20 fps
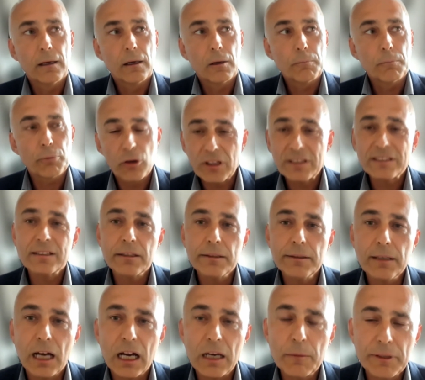
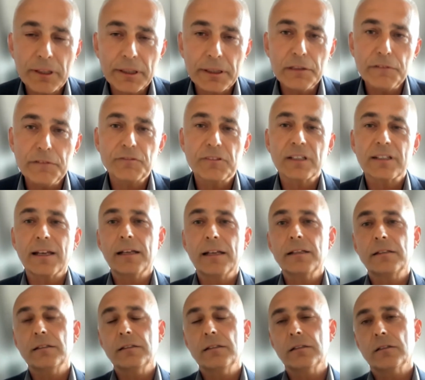Personally, I believe that
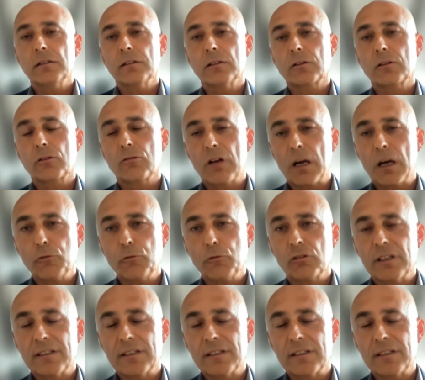anti-corruption,